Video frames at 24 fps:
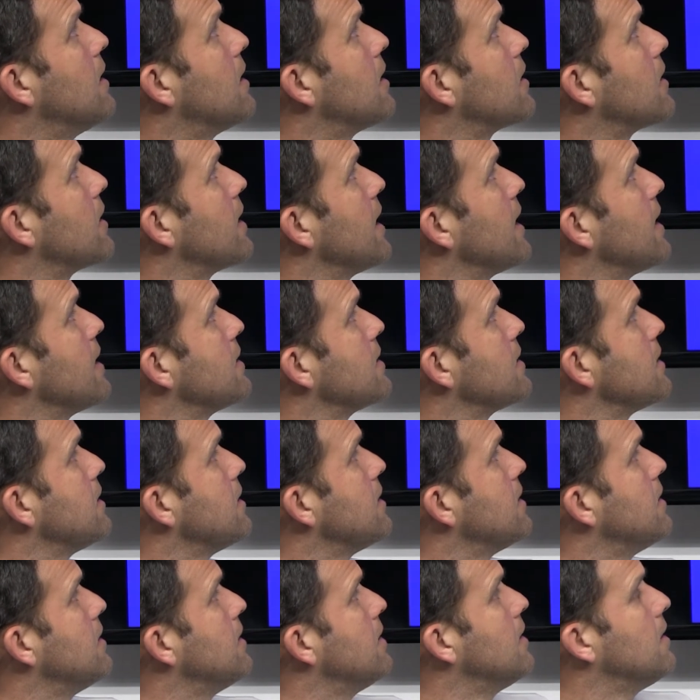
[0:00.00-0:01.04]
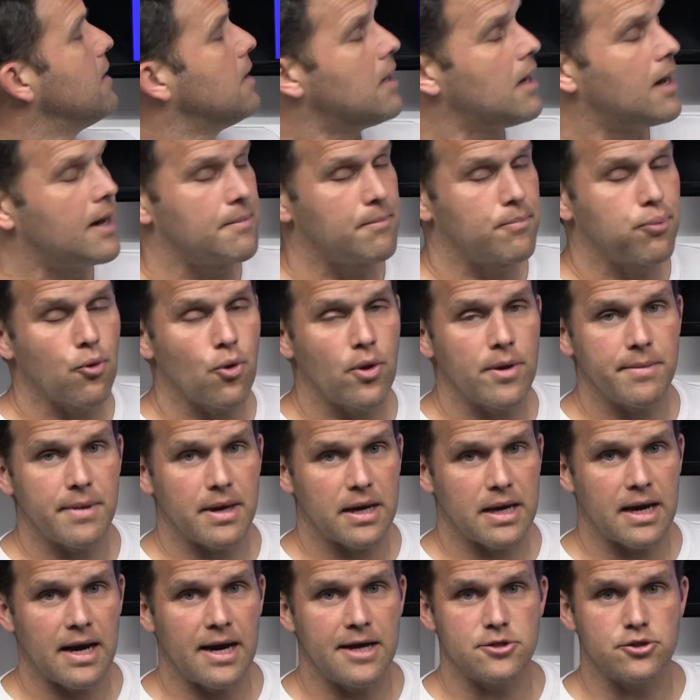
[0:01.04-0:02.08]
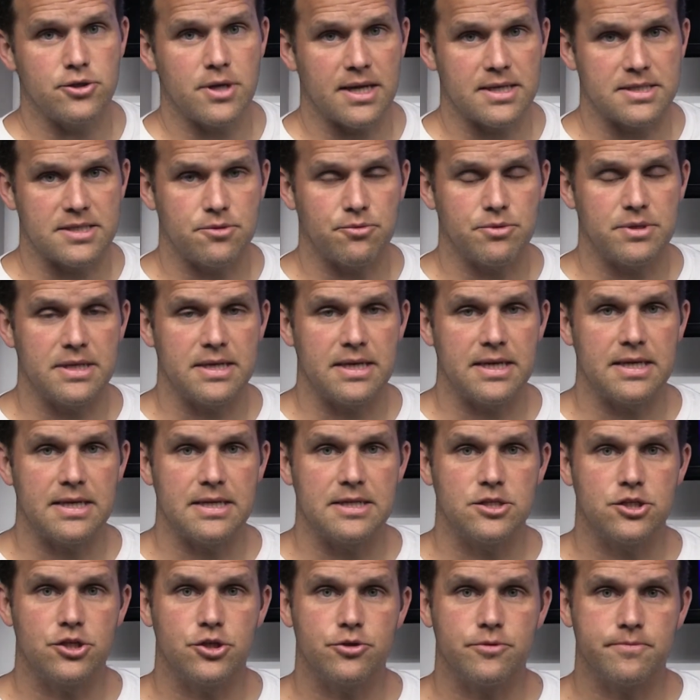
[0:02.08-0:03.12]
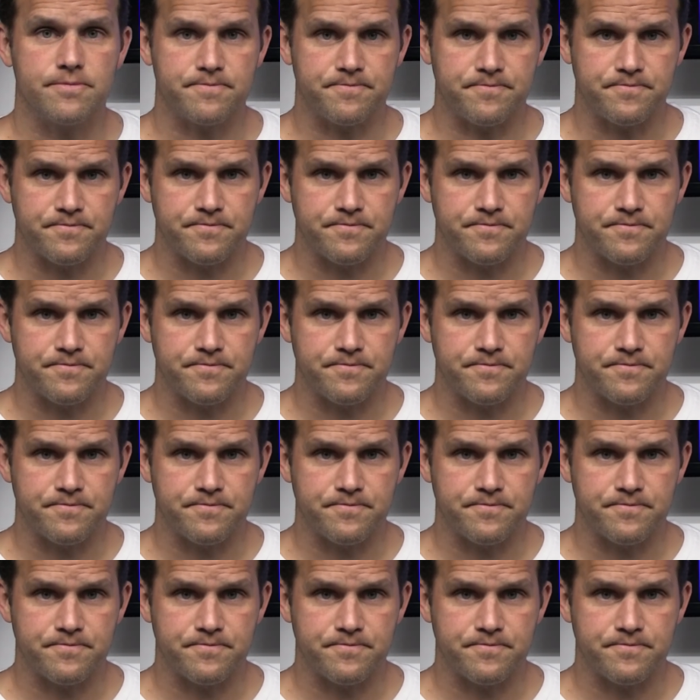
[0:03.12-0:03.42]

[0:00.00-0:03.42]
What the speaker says: All right, employment contracts I want to get into.